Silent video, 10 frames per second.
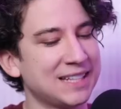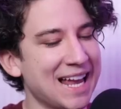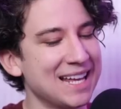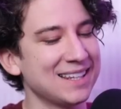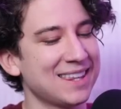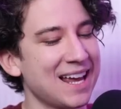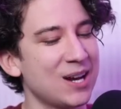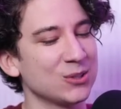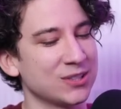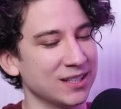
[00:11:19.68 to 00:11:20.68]

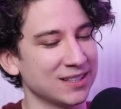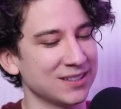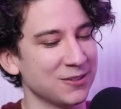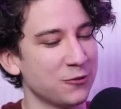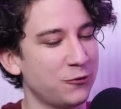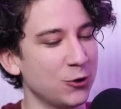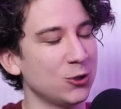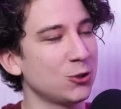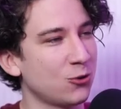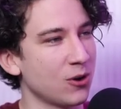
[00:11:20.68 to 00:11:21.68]
10,000
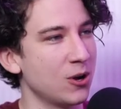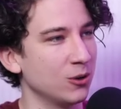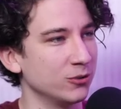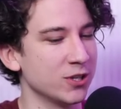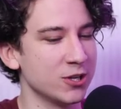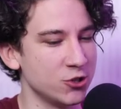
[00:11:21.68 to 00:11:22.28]
full-grown